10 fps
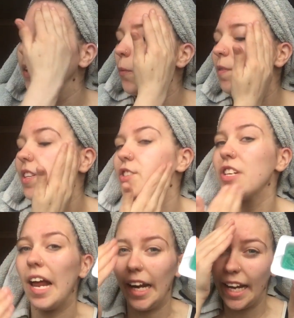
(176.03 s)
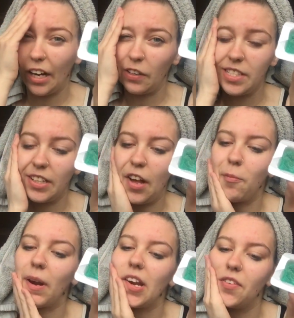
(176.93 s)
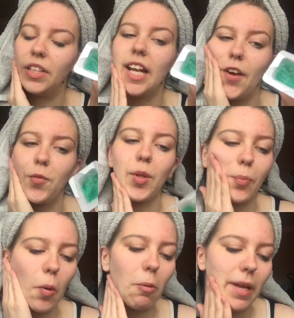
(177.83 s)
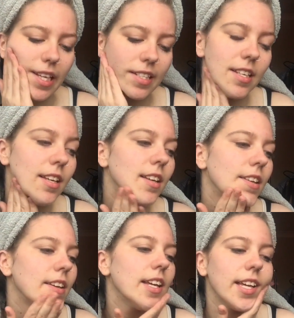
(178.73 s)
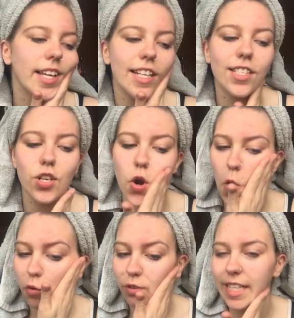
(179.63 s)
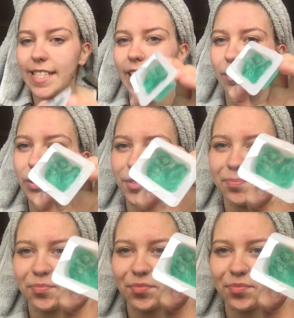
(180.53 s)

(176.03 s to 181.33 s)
with this jelly and I still have plenty of it left, but the problem is it's not resealable.